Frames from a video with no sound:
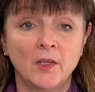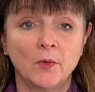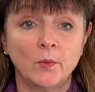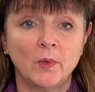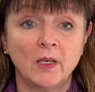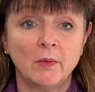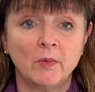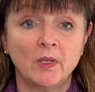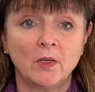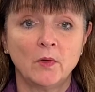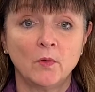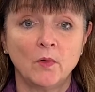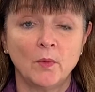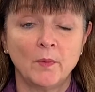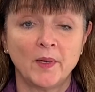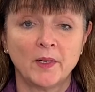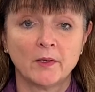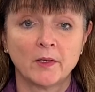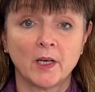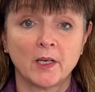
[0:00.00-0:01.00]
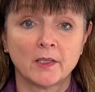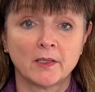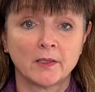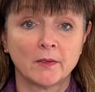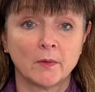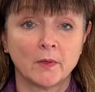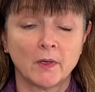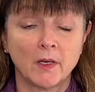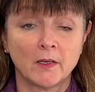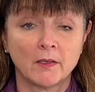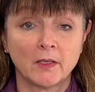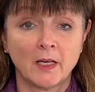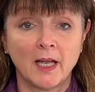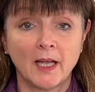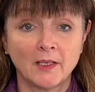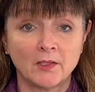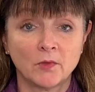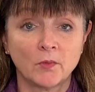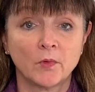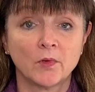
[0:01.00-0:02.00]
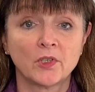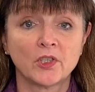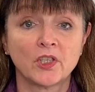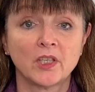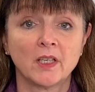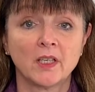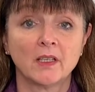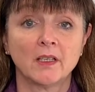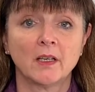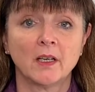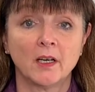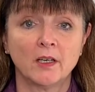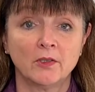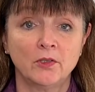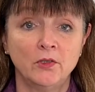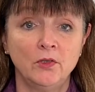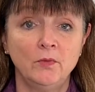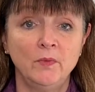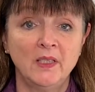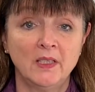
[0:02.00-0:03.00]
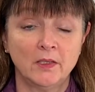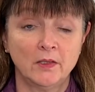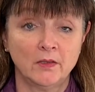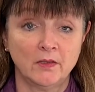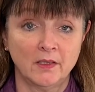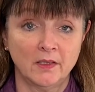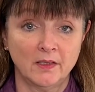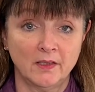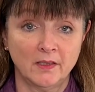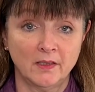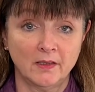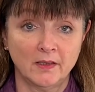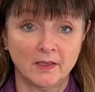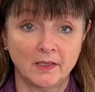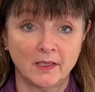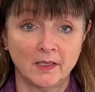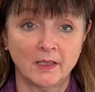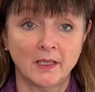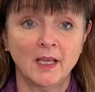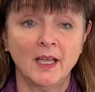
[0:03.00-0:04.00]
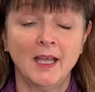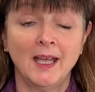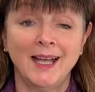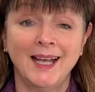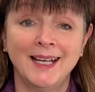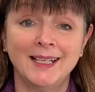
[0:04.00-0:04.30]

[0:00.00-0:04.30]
way we go about our hand washing, our 2-metre distancing,